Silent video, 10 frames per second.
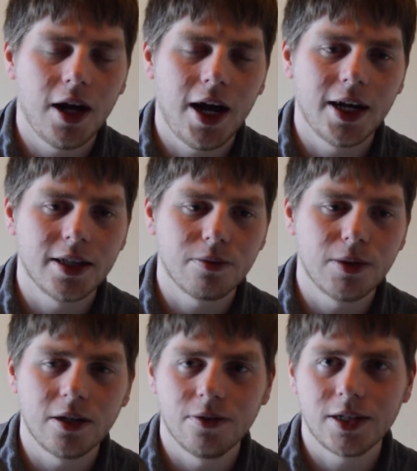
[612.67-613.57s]
and
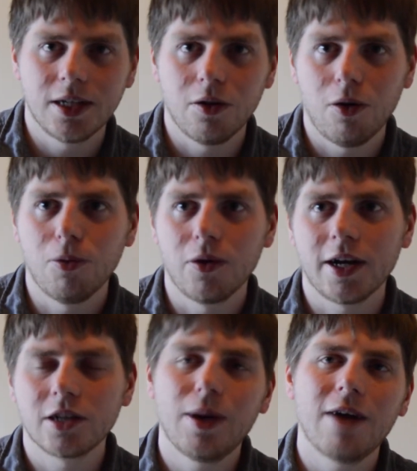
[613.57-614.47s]
we could have seen a lot more of
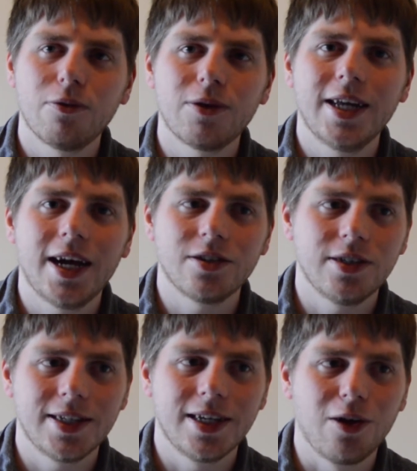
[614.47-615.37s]
that, because we haven't really
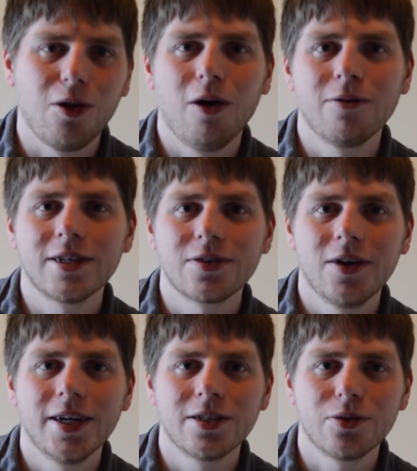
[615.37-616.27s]
actually seen a lot of this
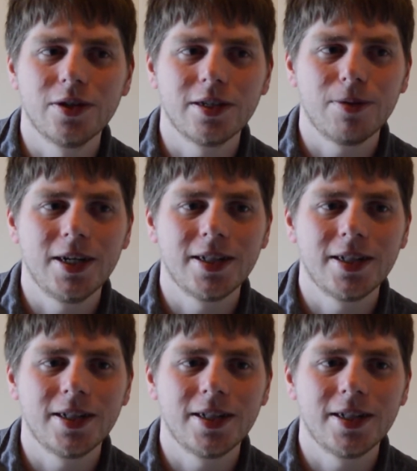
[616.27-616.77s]
fight. It's